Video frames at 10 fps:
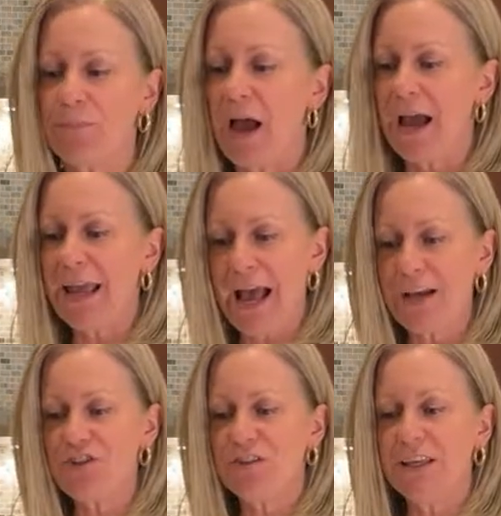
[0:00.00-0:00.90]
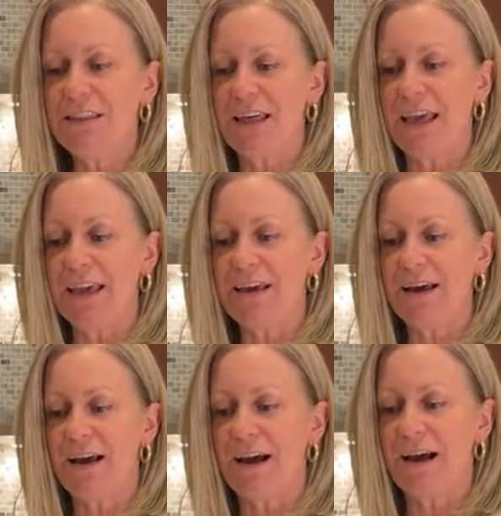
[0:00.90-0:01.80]
I actually think
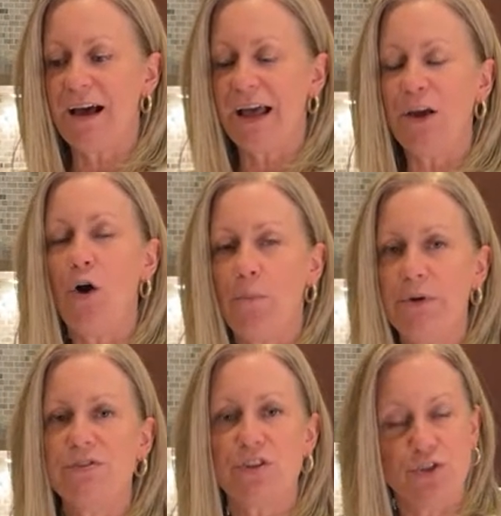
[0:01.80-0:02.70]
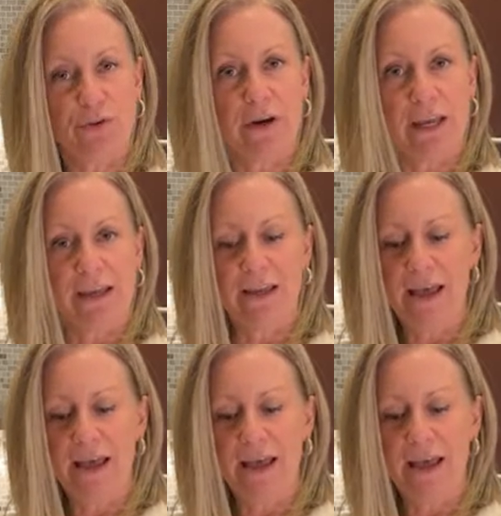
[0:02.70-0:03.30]
I almost enjoy